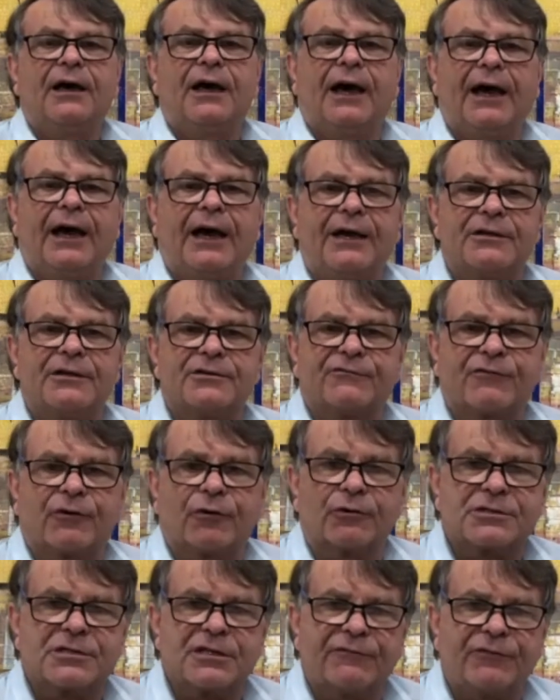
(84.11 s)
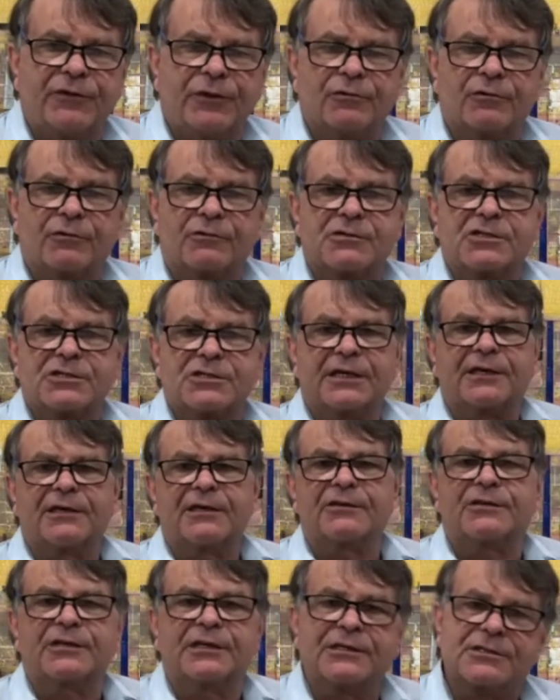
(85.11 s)
And of course, if you're sticking
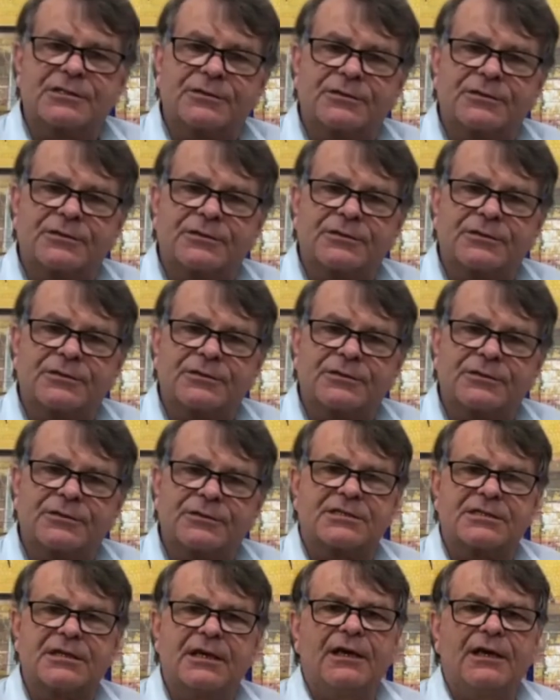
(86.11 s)
things to a surface,